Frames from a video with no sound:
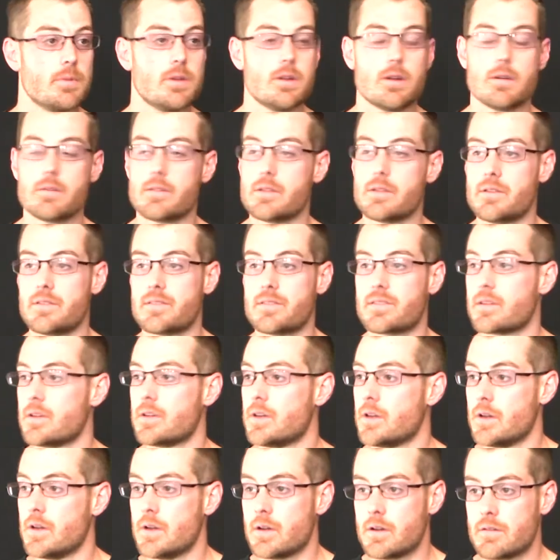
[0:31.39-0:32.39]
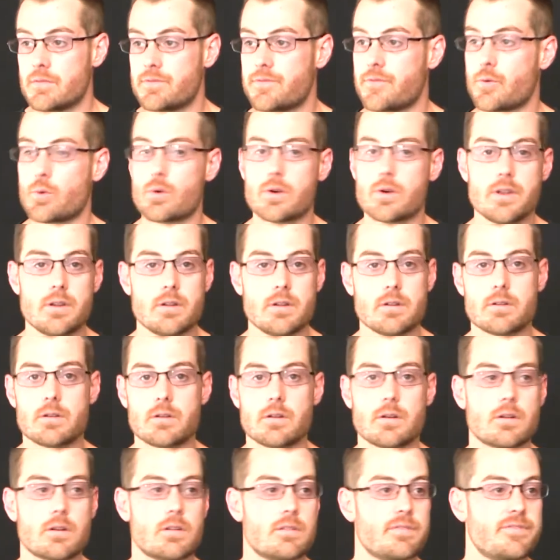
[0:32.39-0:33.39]
You know, these 40
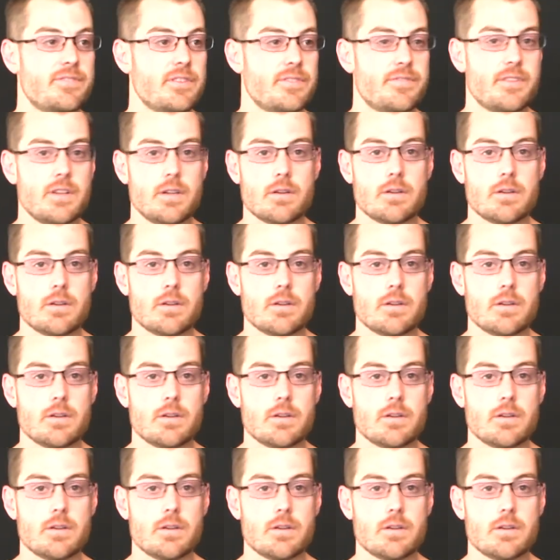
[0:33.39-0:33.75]
or 50